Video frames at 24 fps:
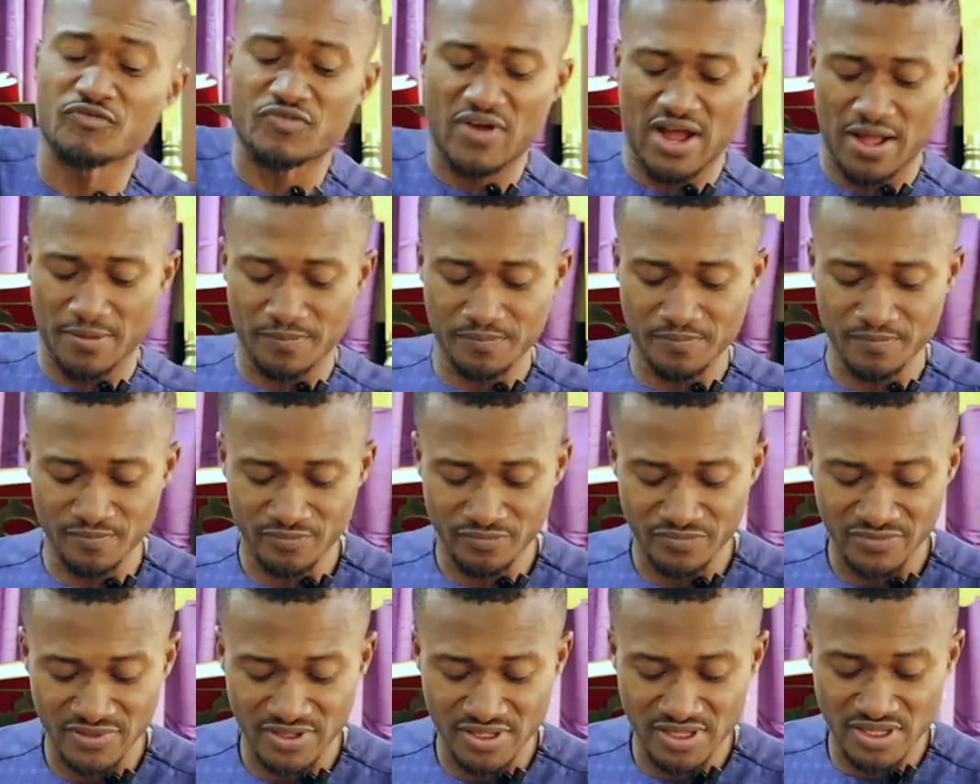over
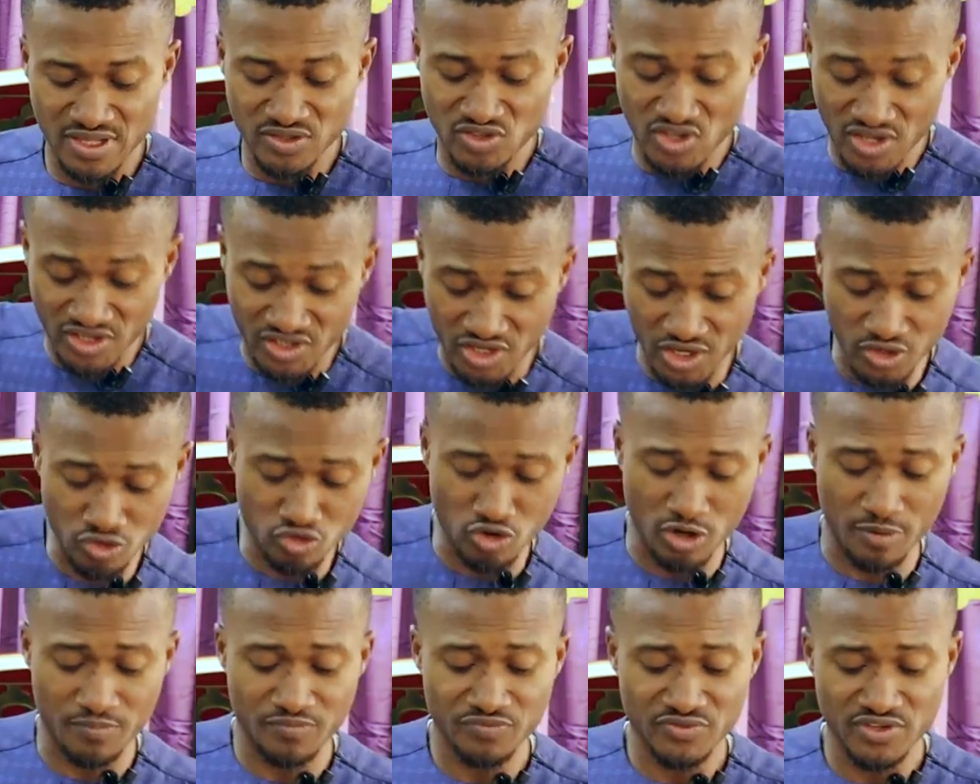the
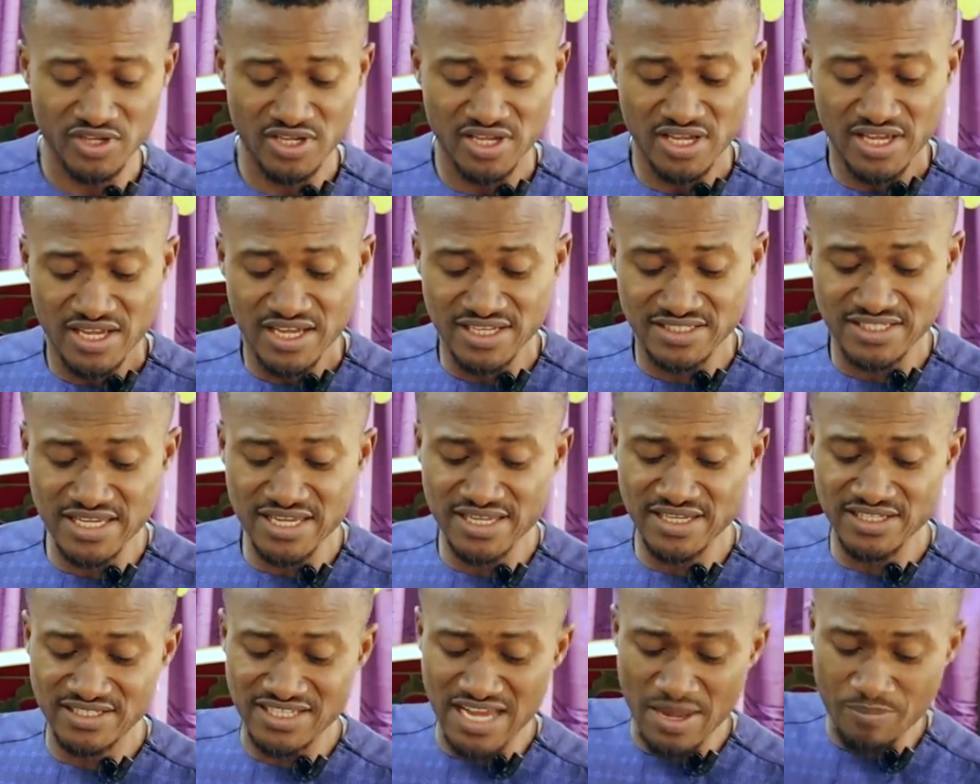kingdom. He
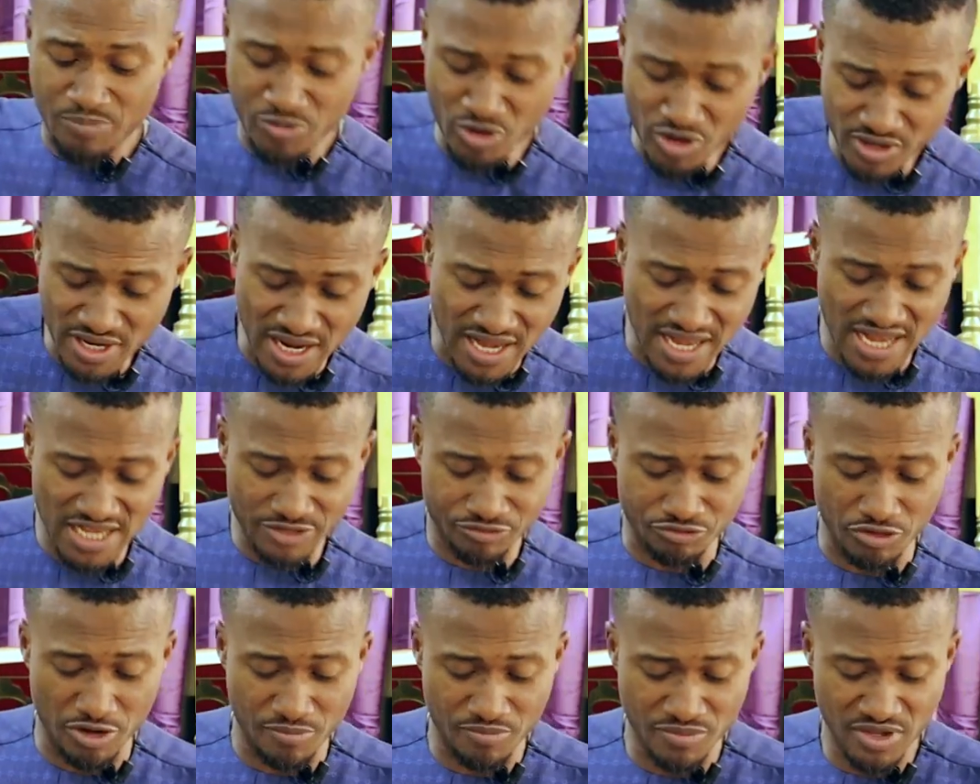said, he shall build a
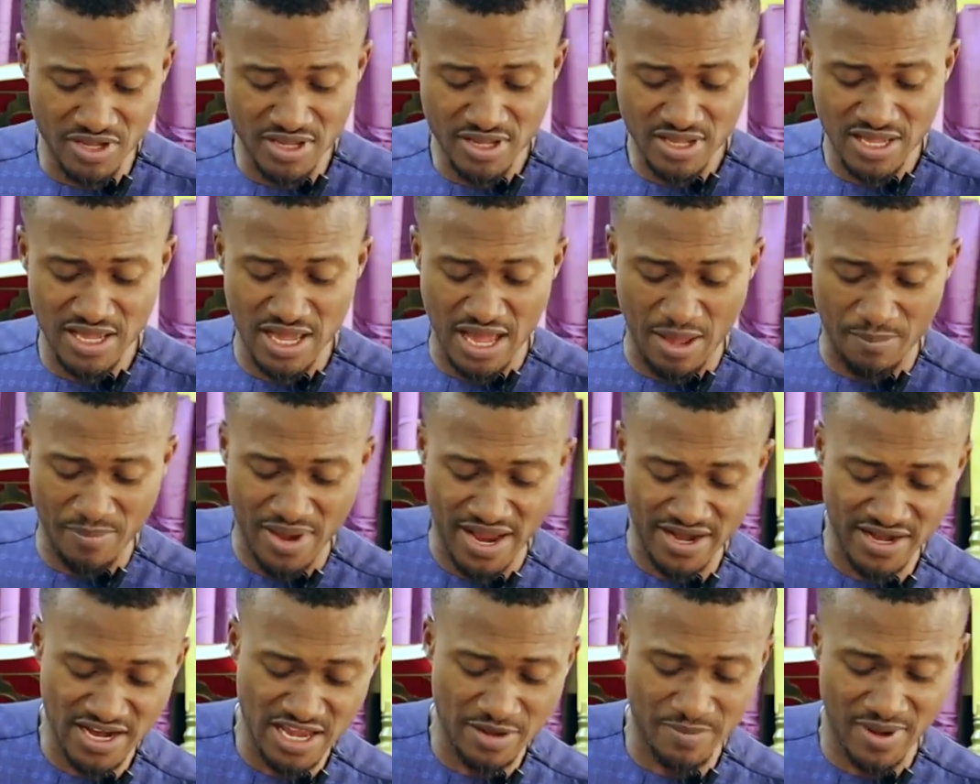house for me and
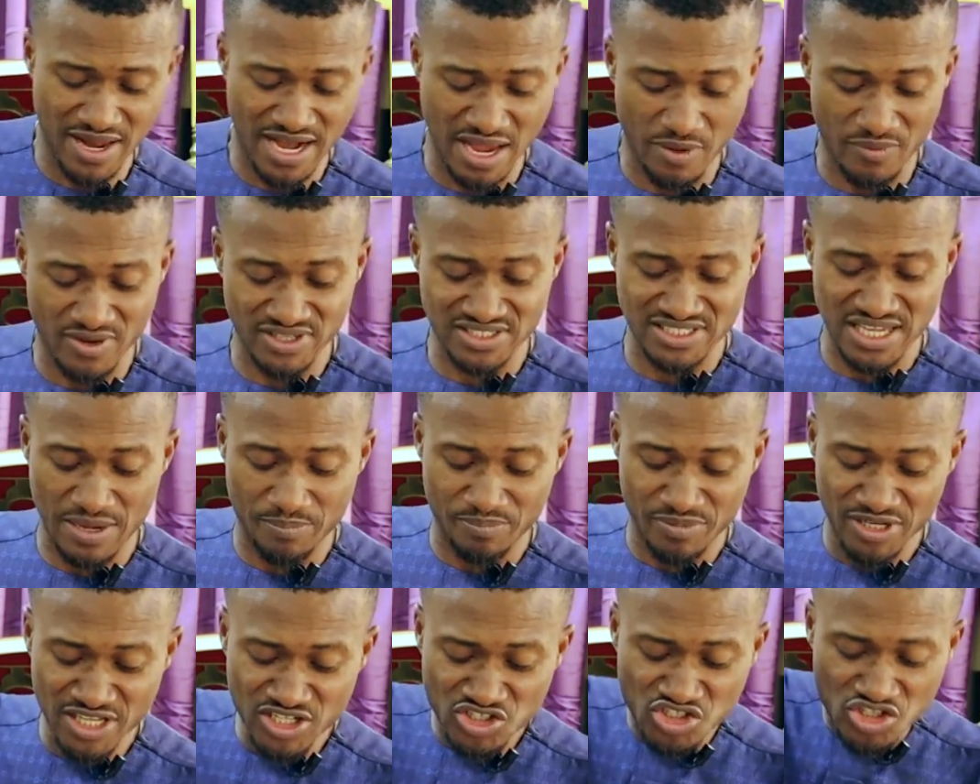my name, and I will
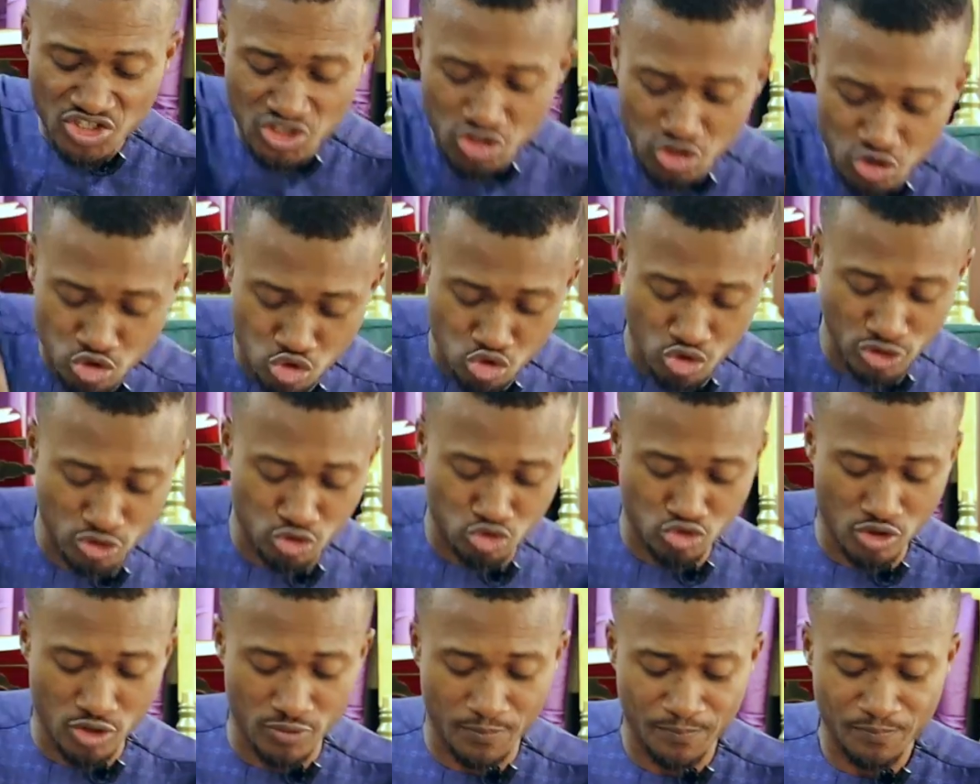establish the
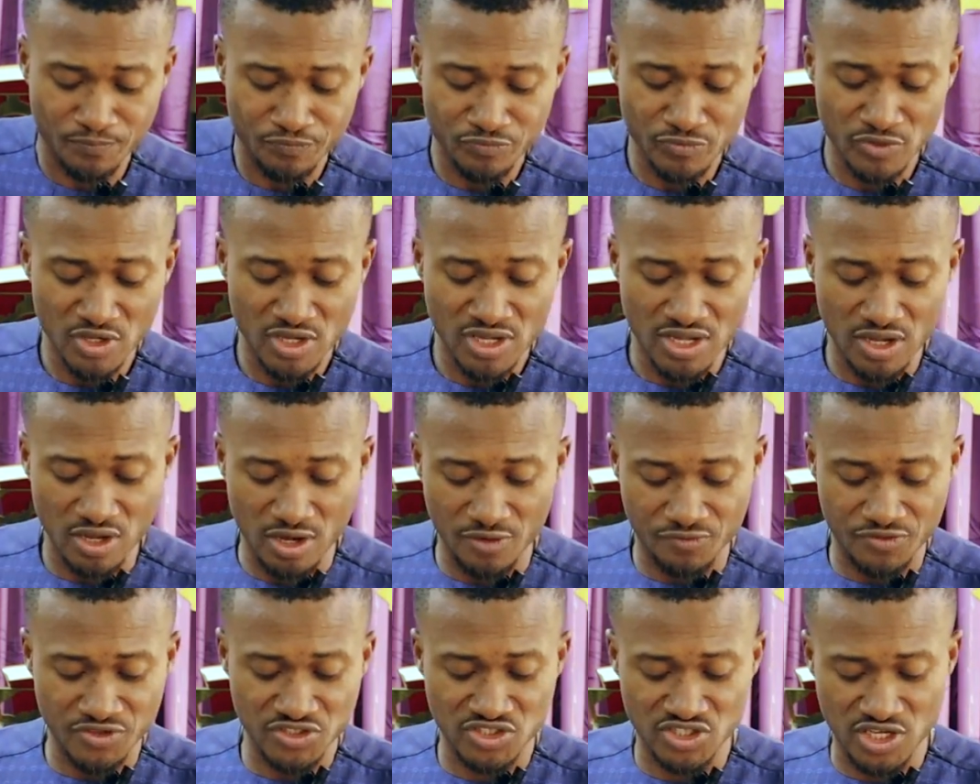throne
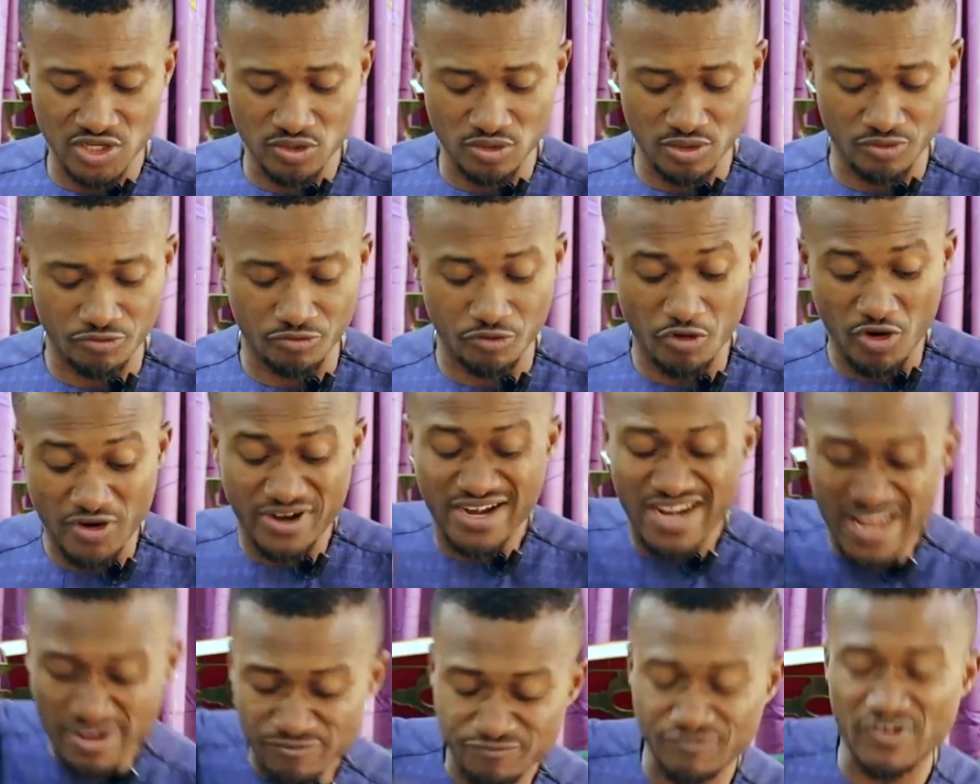of his kingdom
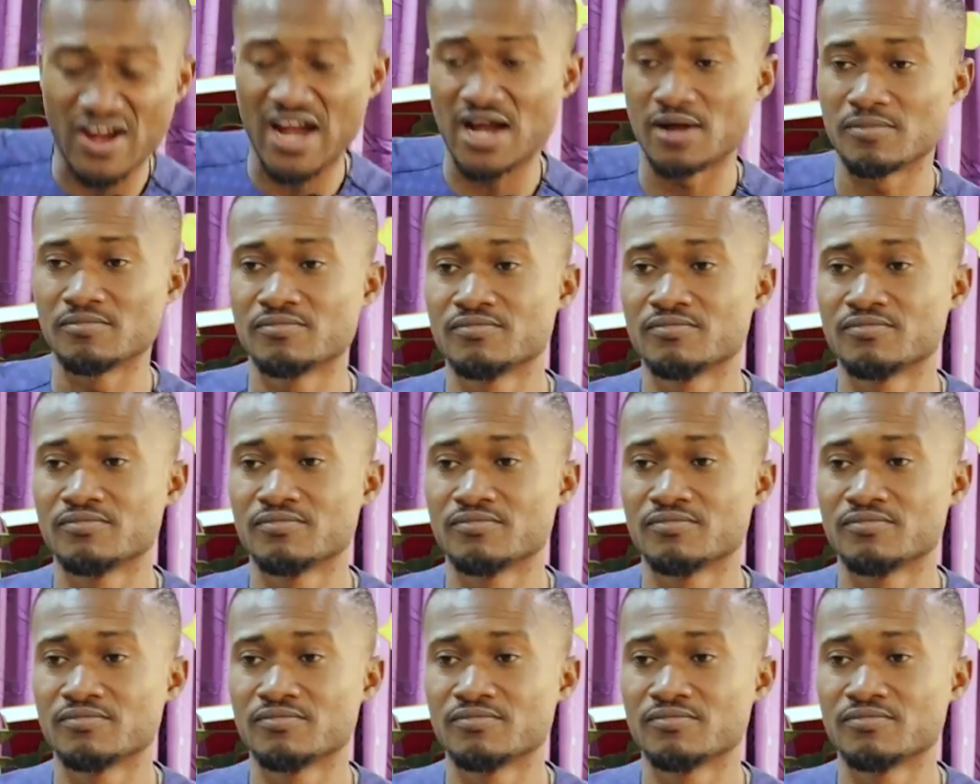forever.